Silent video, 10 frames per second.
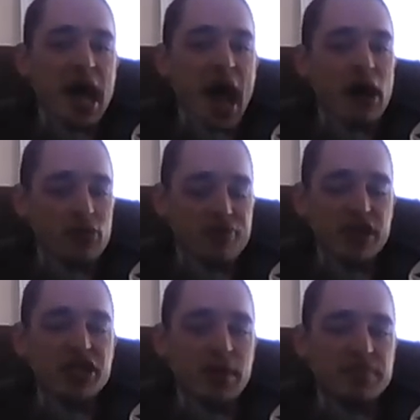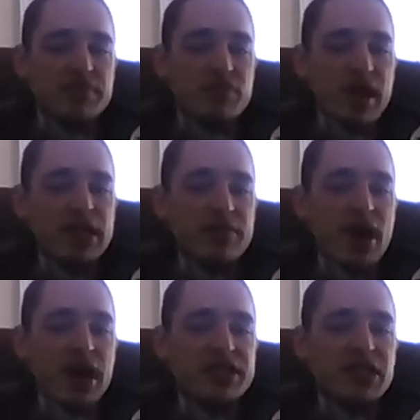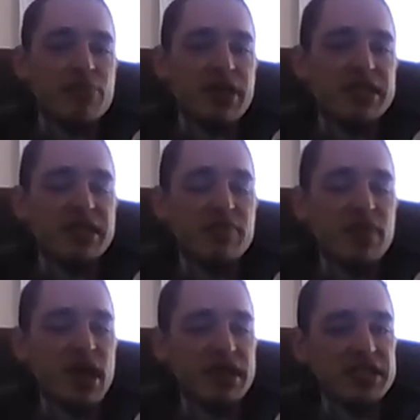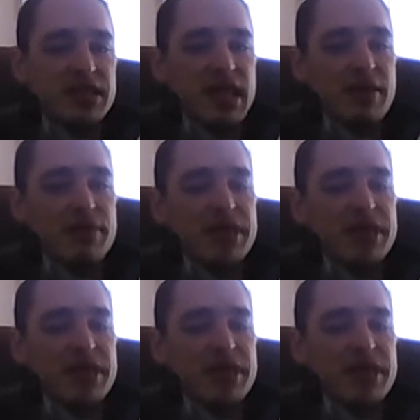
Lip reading: I'll crush up some granite rocks and I'll mix that